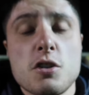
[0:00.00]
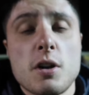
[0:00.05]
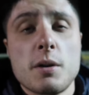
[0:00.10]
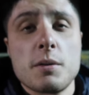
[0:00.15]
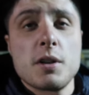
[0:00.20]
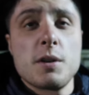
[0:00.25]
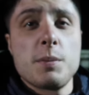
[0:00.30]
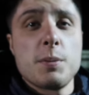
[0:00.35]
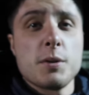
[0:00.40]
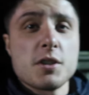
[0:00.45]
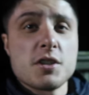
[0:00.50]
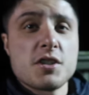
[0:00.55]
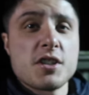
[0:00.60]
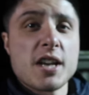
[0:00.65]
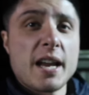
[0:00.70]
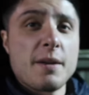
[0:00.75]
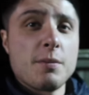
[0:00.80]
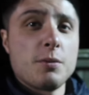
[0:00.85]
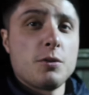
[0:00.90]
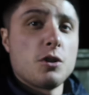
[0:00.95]
So I'm going to put the
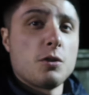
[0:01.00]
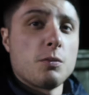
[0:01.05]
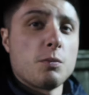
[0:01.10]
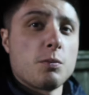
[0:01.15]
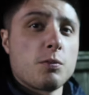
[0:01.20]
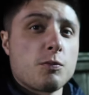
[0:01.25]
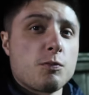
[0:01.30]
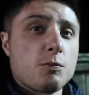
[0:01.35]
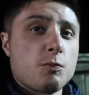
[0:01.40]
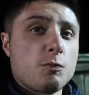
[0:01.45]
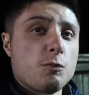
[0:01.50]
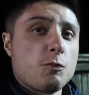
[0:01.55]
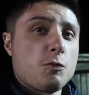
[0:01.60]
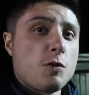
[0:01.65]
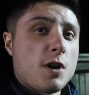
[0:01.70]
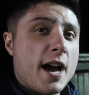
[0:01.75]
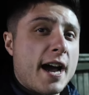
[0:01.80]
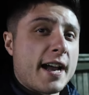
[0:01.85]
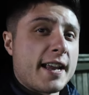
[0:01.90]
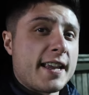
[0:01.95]
table up
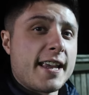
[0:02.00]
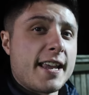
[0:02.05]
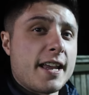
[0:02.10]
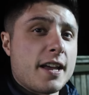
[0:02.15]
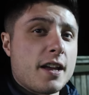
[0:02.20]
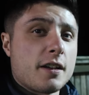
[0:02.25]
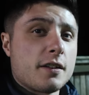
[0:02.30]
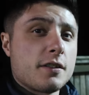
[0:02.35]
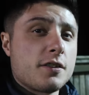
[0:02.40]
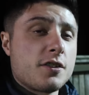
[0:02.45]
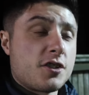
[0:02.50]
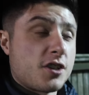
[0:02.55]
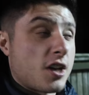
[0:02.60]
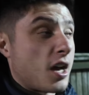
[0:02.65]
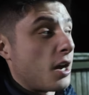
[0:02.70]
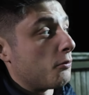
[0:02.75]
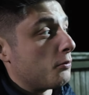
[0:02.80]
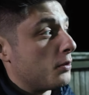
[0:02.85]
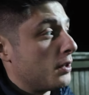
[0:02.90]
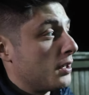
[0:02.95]
right here.
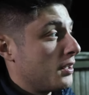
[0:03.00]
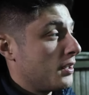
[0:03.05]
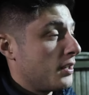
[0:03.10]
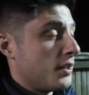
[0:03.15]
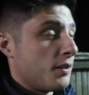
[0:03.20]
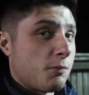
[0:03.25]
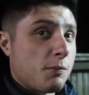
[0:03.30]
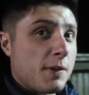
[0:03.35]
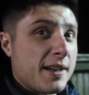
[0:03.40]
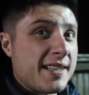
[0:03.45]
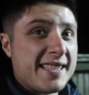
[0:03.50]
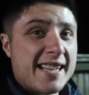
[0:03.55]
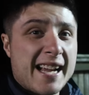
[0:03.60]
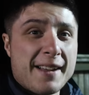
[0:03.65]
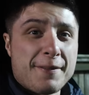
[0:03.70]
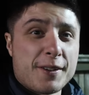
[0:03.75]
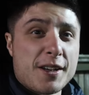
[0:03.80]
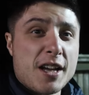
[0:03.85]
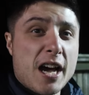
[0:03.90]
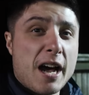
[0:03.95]
So, win
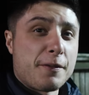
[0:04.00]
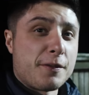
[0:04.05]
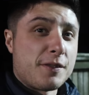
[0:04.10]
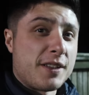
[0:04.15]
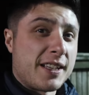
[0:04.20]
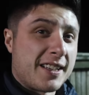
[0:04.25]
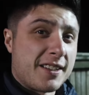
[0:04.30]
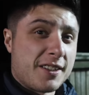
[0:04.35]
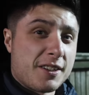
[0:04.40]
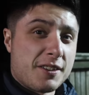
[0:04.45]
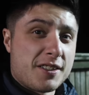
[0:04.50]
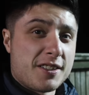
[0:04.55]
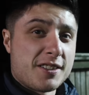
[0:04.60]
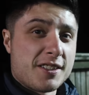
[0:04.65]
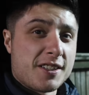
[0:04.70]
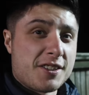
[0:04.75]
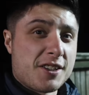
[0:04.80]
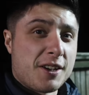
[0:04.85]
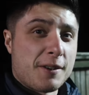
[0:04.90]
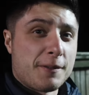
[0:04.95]
tonight for Garforth, they can go into
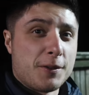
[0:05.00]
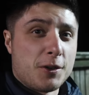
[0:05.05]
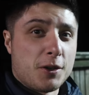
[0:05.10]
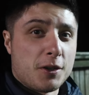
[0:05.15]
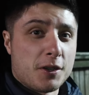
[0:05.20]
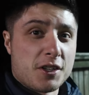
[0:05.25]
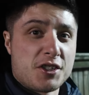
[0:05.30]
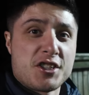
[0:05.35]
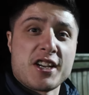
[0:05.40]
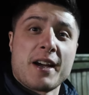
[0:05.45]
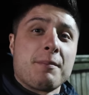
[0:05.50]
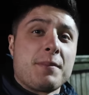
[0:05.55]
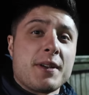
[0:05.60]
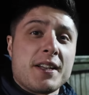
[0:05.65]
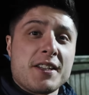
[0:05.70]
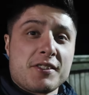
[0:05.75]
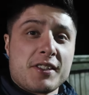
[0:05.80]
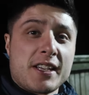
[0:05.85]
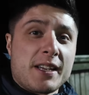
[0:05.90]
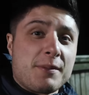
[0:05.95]
the top four, the
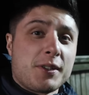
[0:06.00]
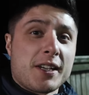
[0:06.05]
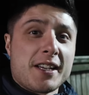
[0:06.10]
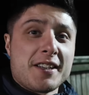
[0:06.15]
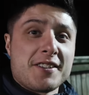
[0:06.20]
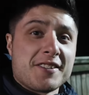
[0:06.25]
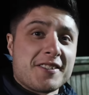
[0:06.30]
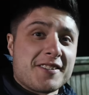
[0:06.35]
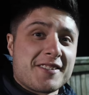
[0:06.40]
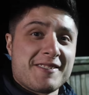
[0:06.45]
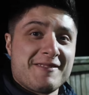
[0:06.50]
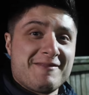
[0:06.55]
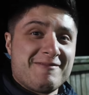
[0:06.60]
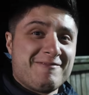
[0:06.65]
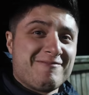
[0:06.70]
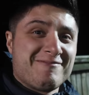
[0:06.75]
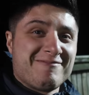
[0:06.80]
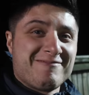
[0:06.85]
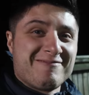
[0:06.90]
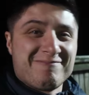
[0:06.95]
Champions League places,
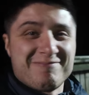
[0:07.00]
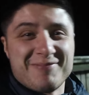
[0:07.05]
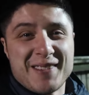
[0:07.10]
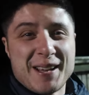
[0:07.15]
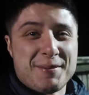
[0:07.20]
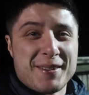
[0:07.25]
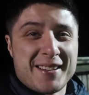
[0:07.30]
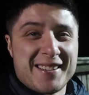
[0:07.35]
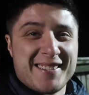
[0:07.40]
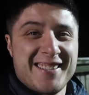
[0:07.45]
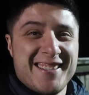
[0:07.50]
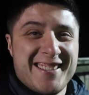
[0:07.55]
maybe.